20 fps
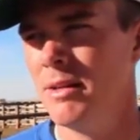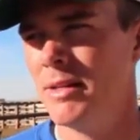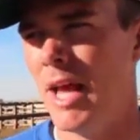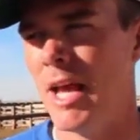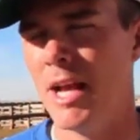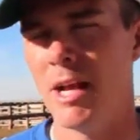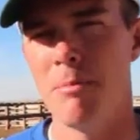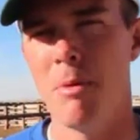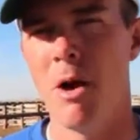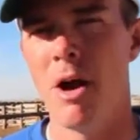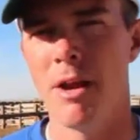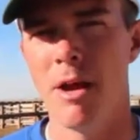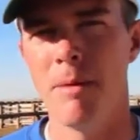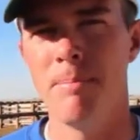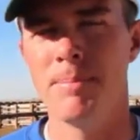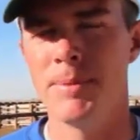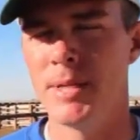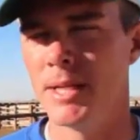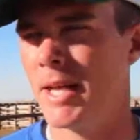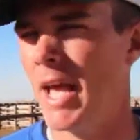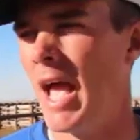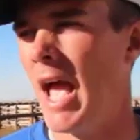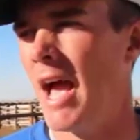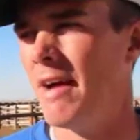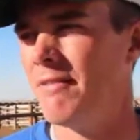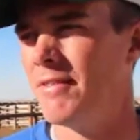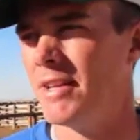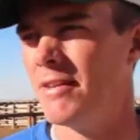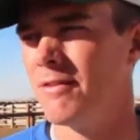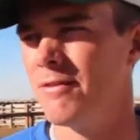take them on up to
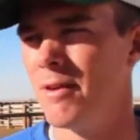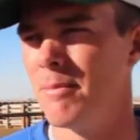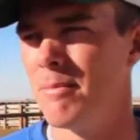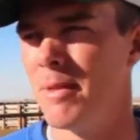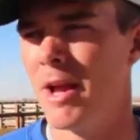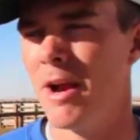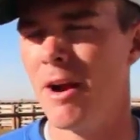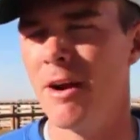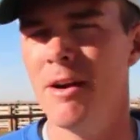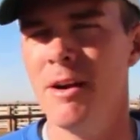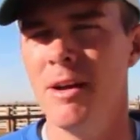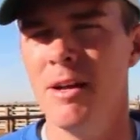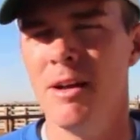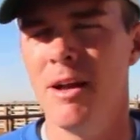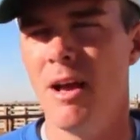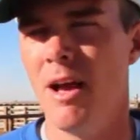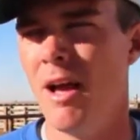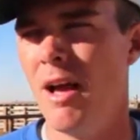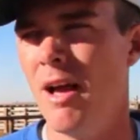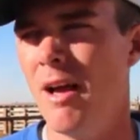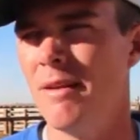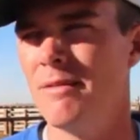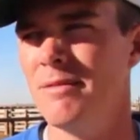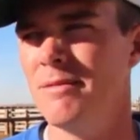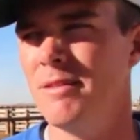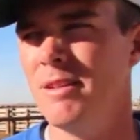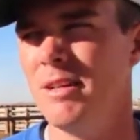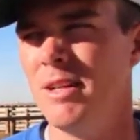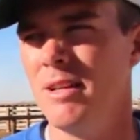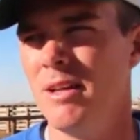calving from there.
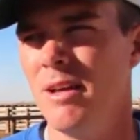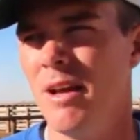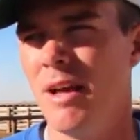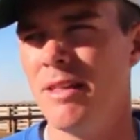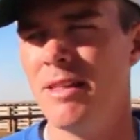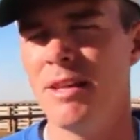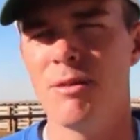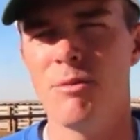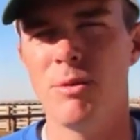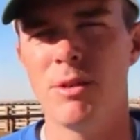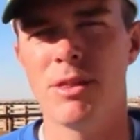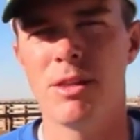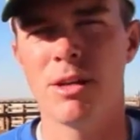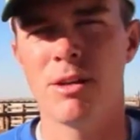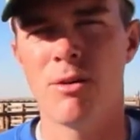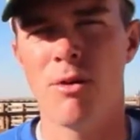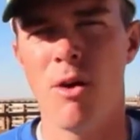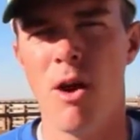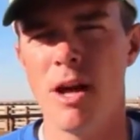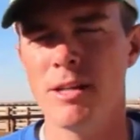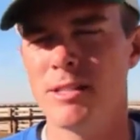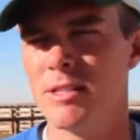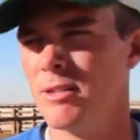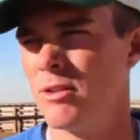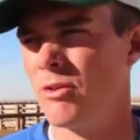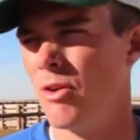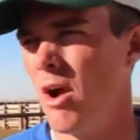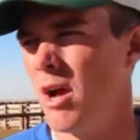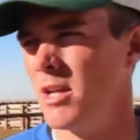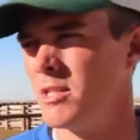I think with the
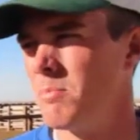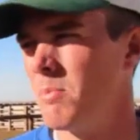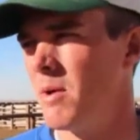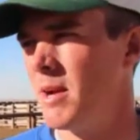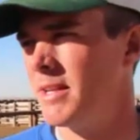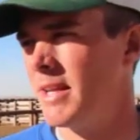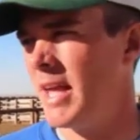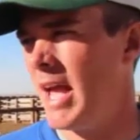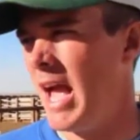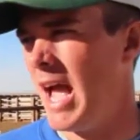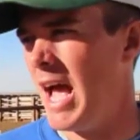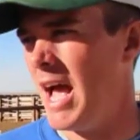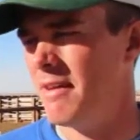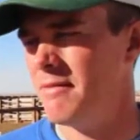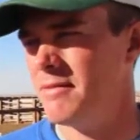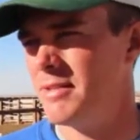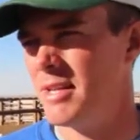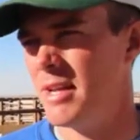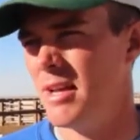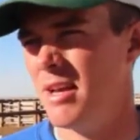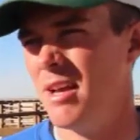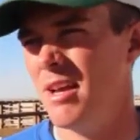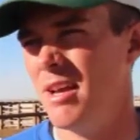crossbred calves,